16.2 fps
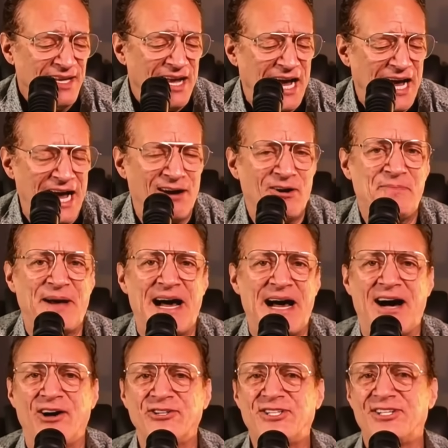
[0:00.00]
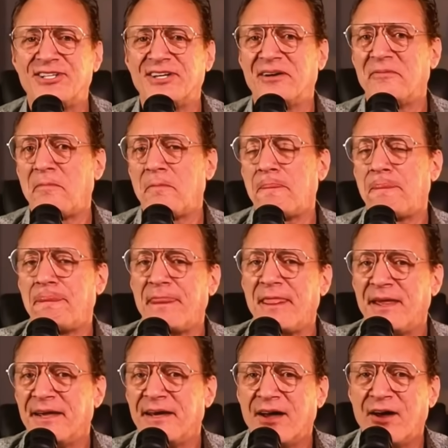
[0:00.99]
How about
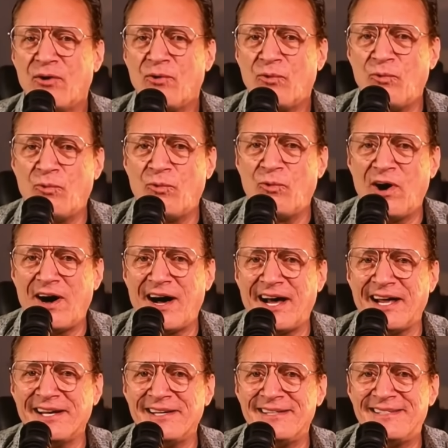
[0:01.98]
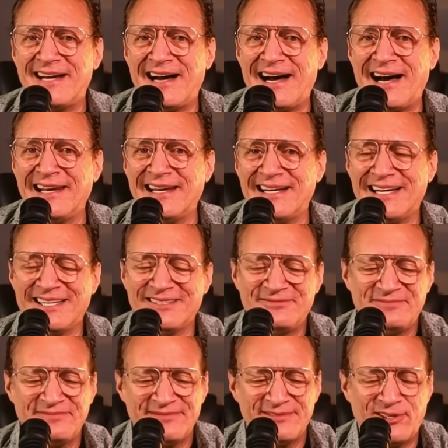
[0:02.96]
$1?
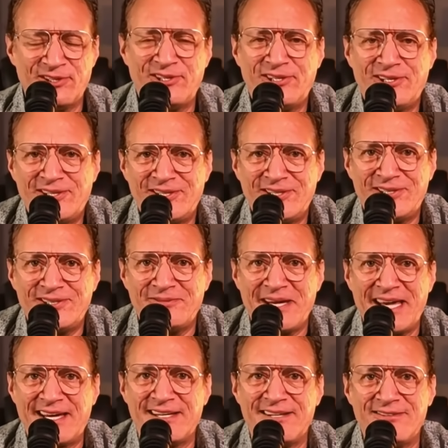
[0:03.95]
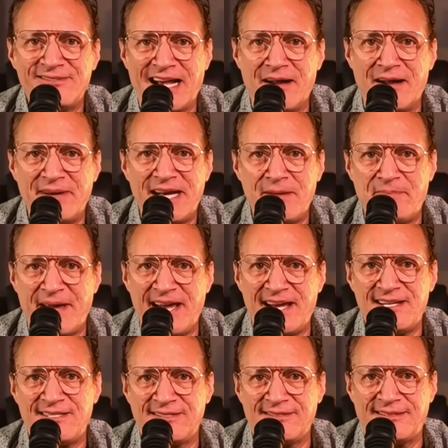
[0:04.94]
Oh, we can use how many
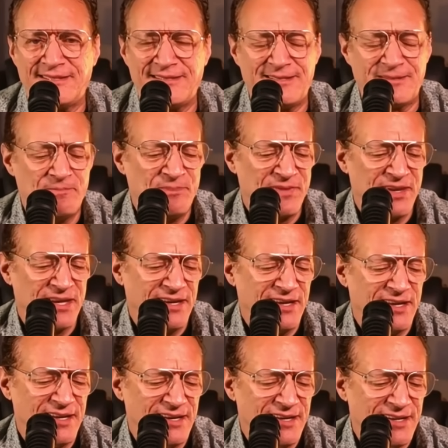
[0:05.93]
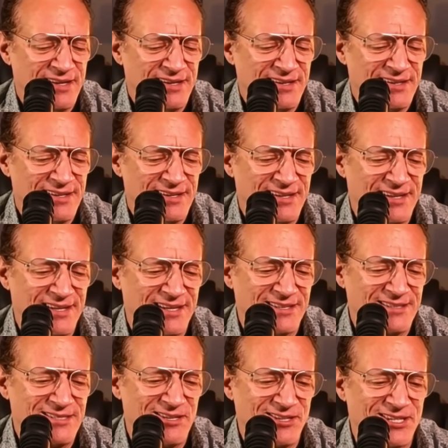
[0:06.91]
pesos?
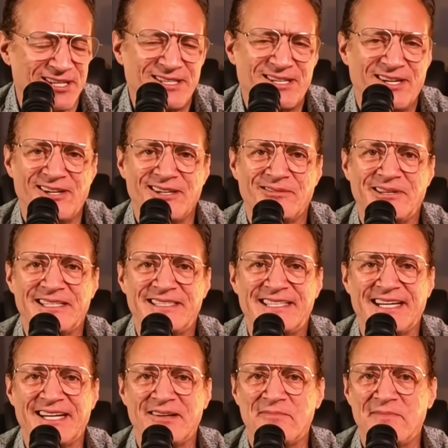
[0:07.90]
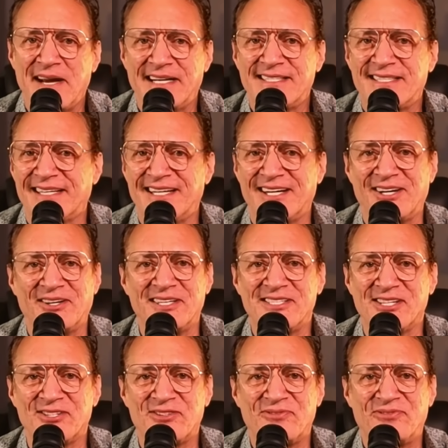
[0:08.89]
Coca-Cola went down to Mexico and
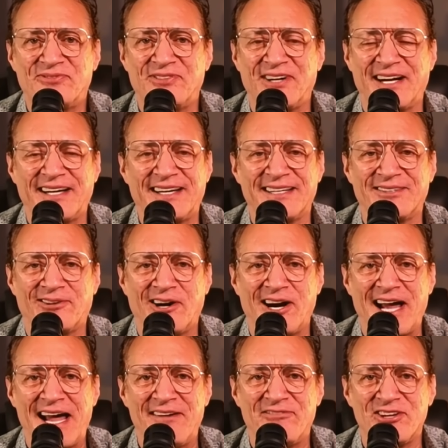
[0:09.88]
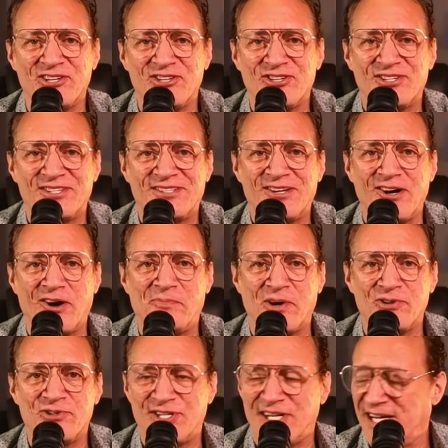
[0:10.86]
just fucking ravaged
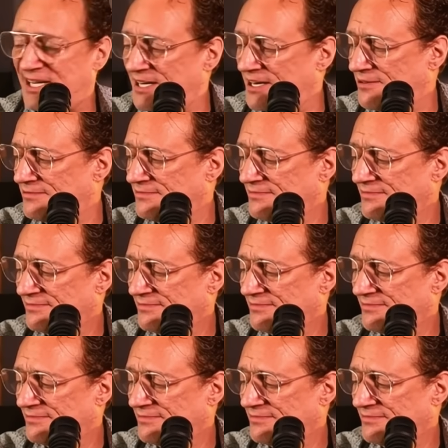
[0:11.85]
Topo Chico.